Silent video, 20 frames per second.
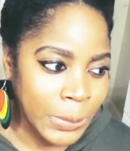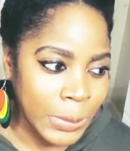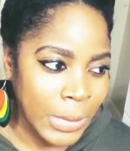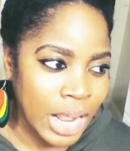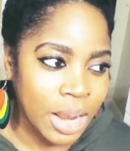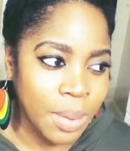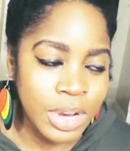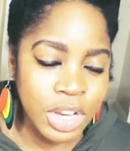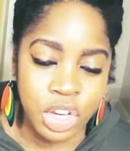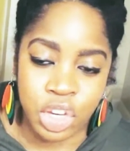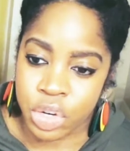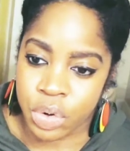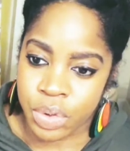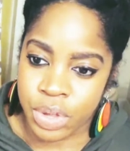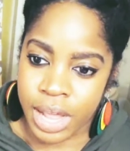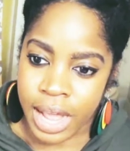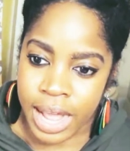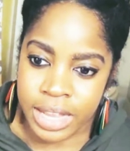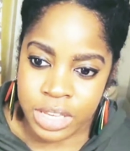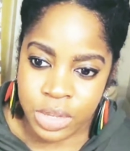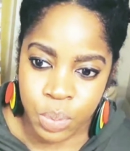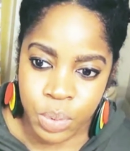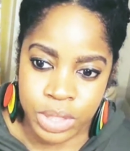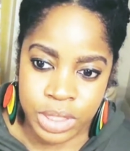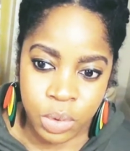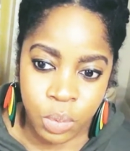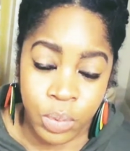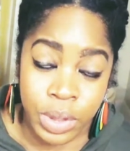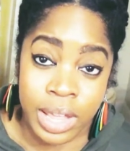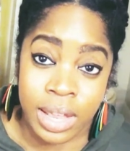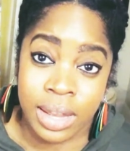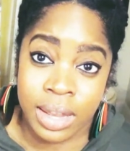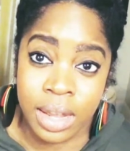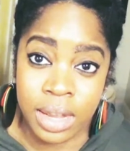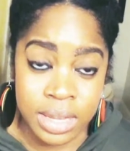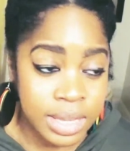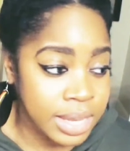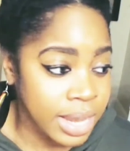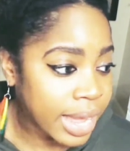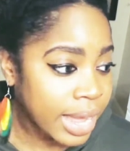let me just show you guys what the wig
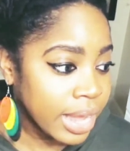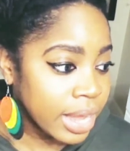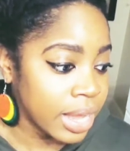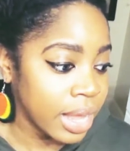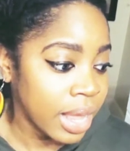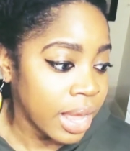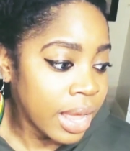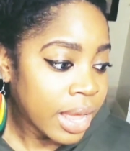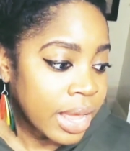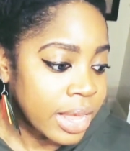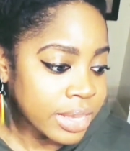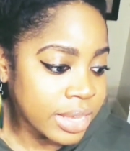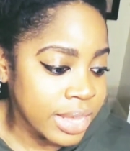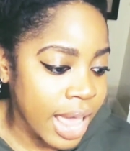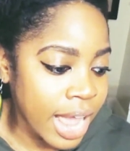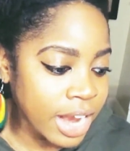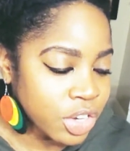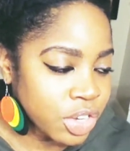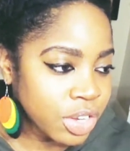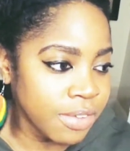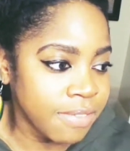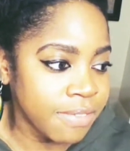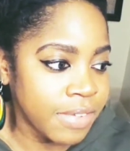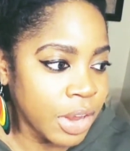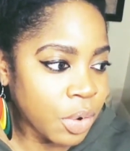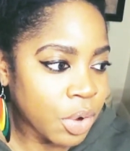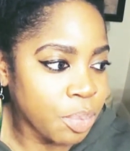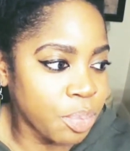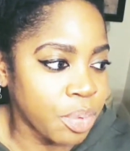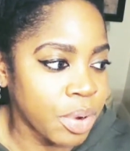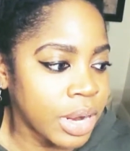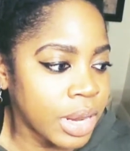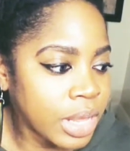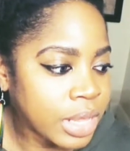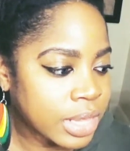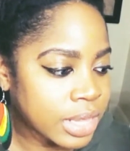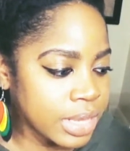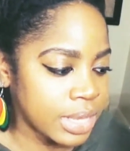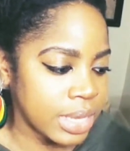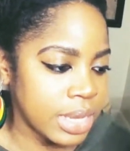looks like. It's actually very pretty.
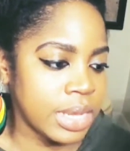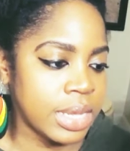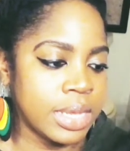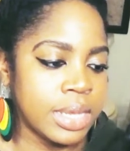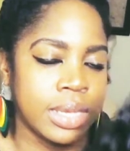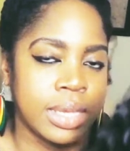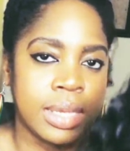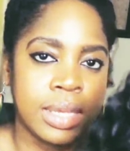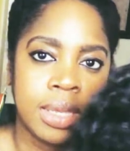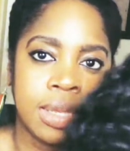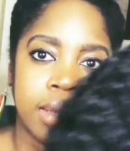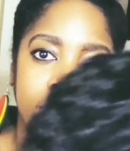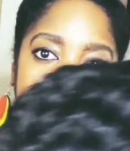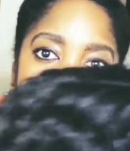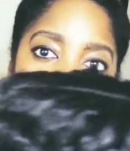This is